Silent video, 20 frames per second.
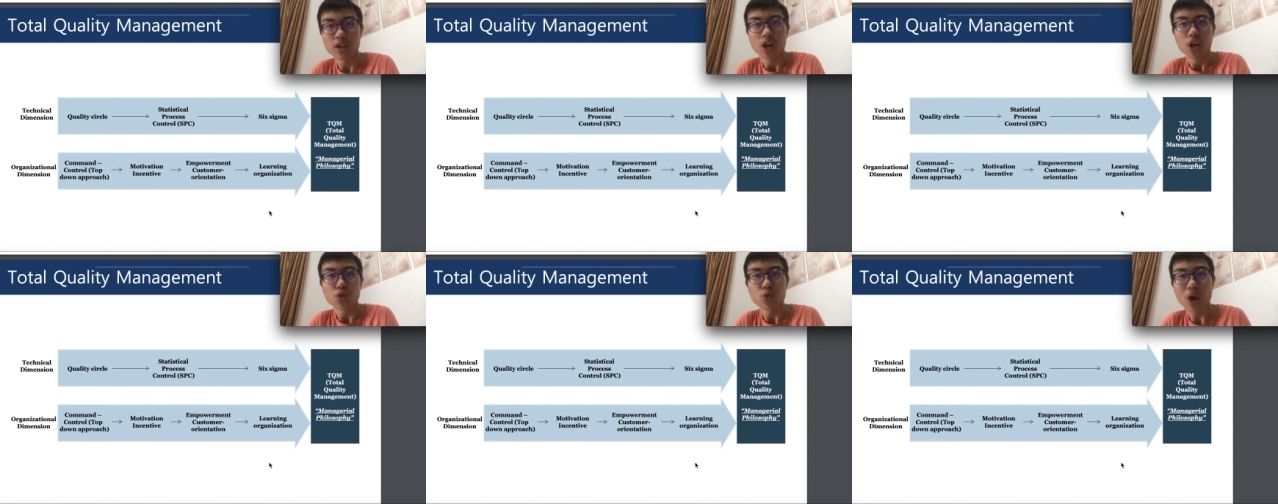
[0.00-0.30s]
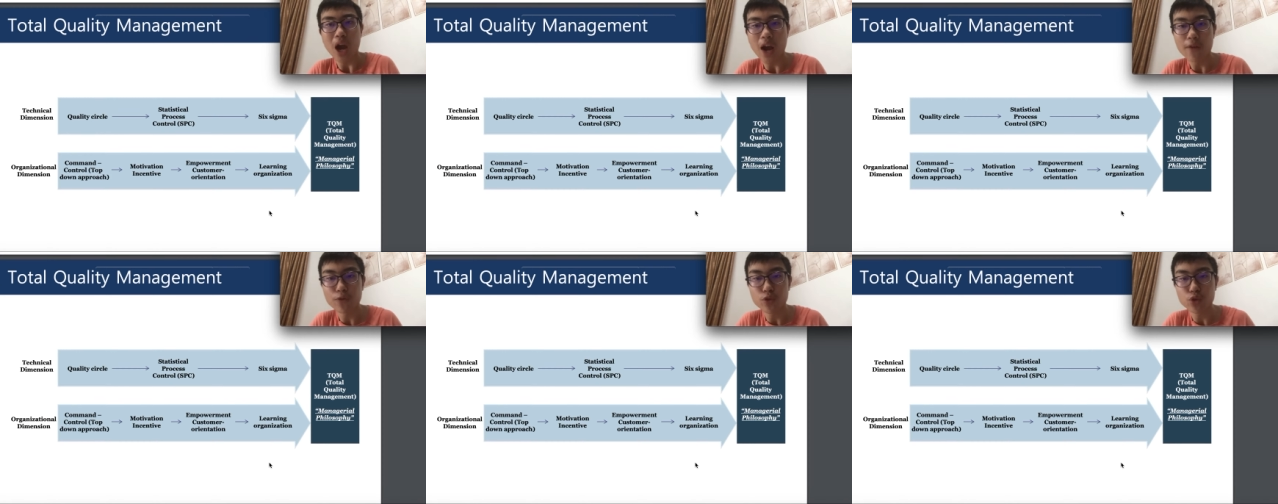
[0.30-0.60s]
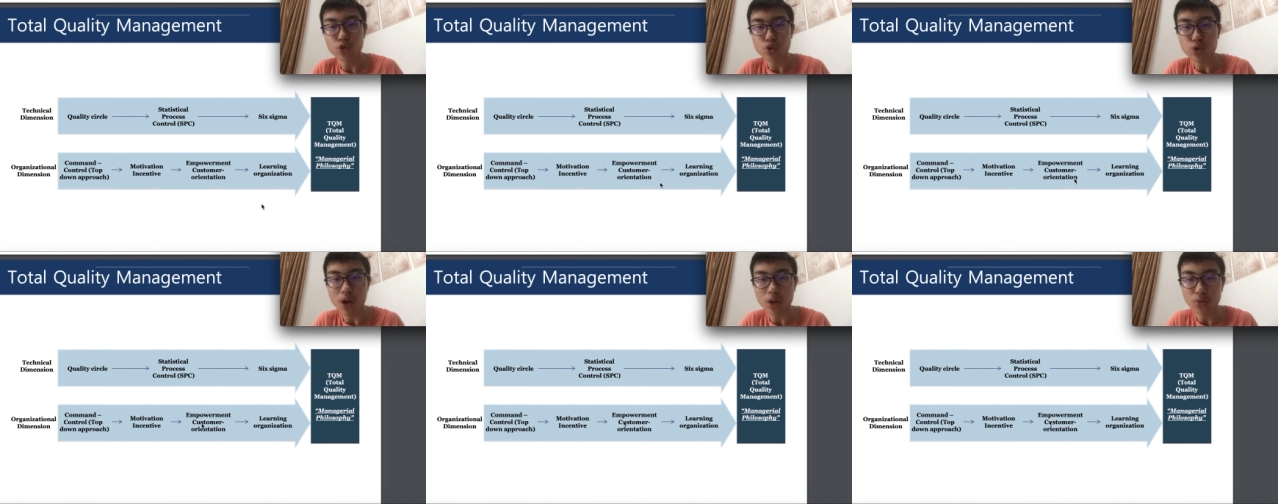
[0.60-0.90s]
you have to
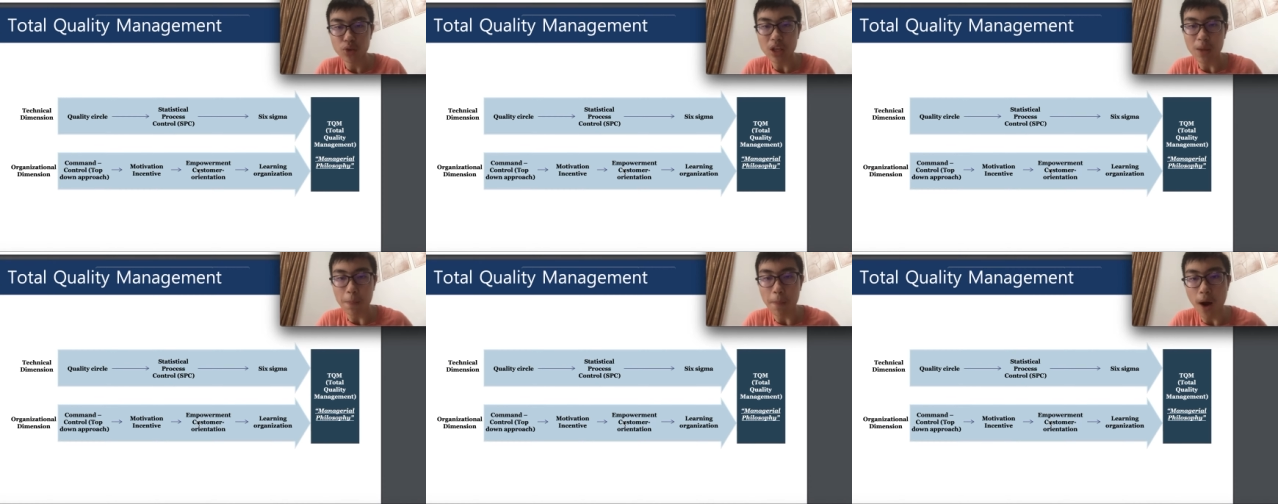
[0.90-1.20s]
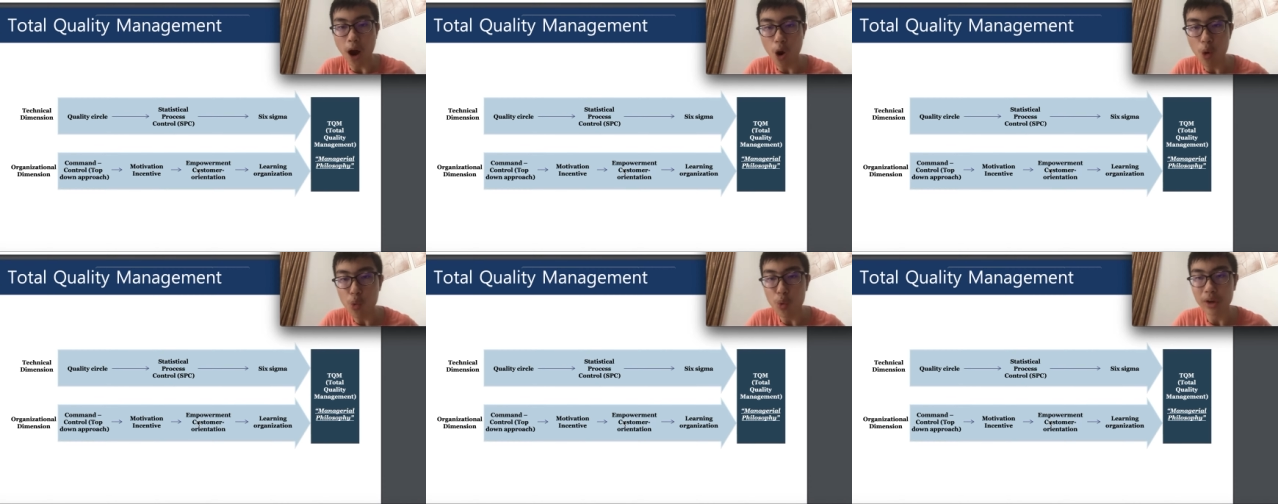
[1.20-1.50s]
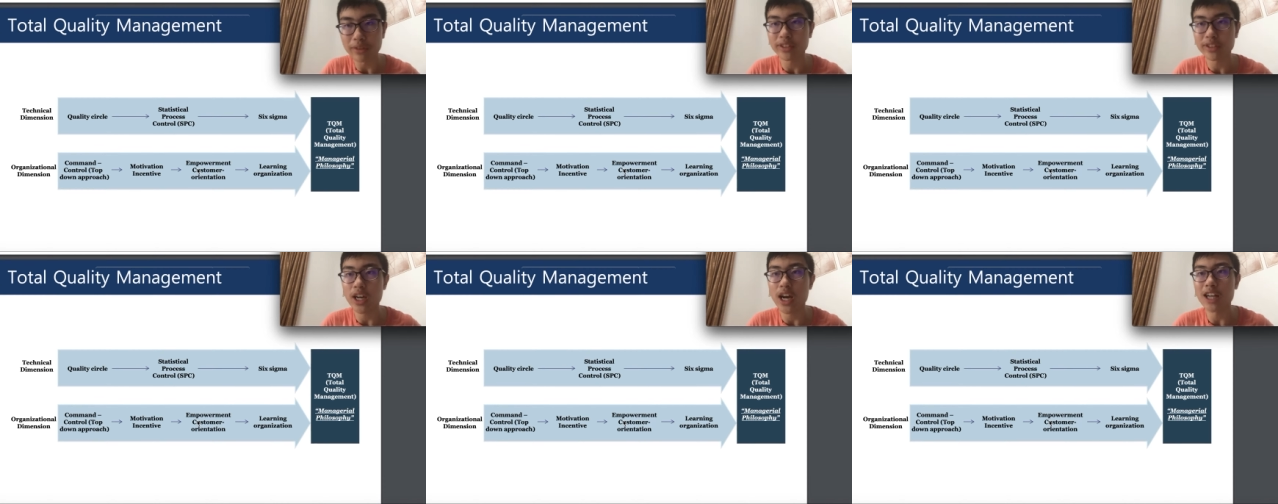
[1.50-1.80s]
try to empower
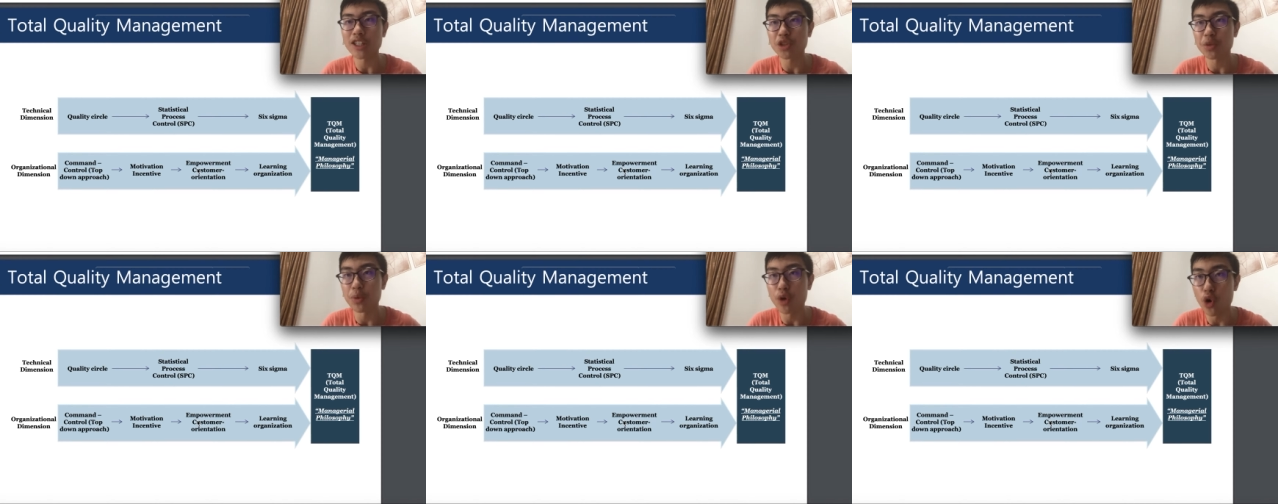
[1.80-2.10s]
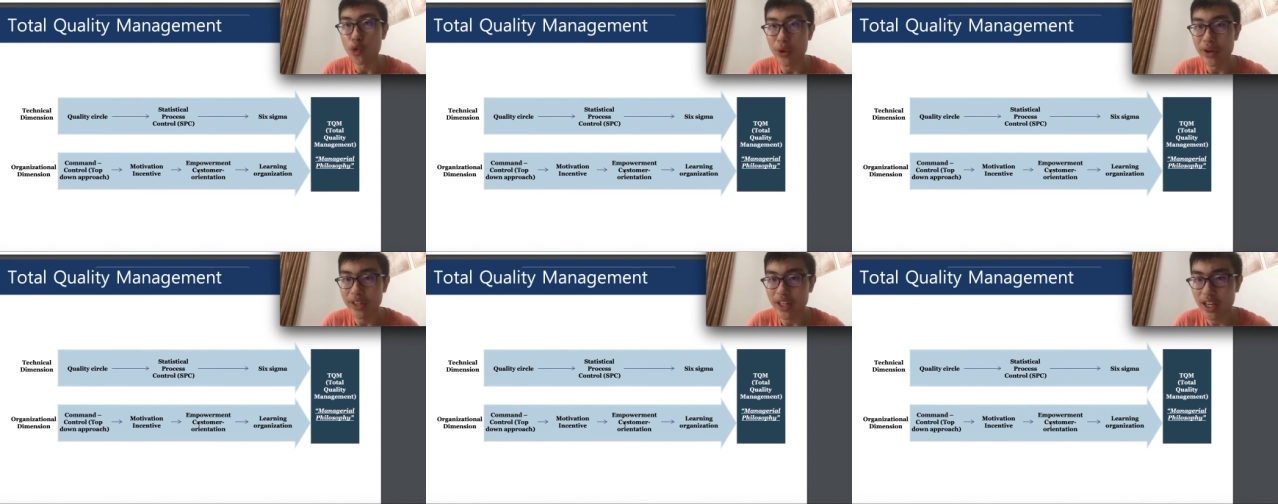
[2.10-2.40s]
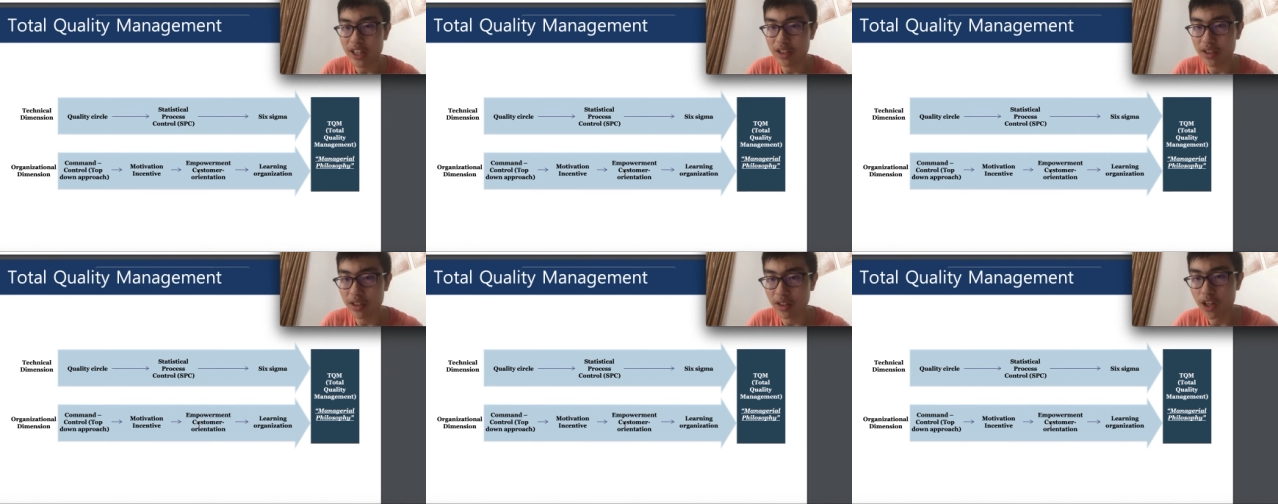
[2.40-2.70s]
customer
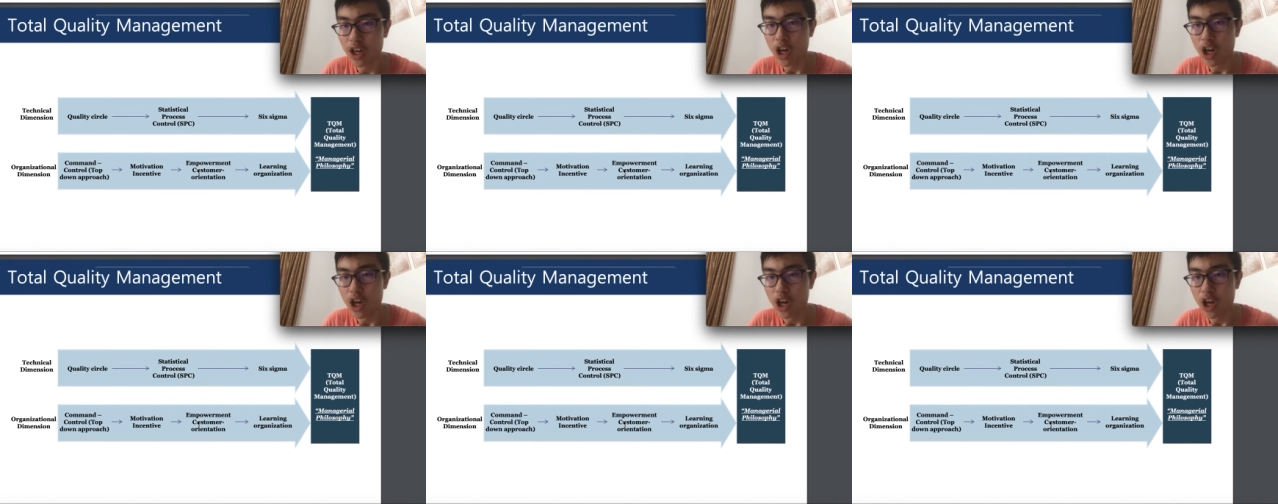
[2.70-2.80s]
orientation.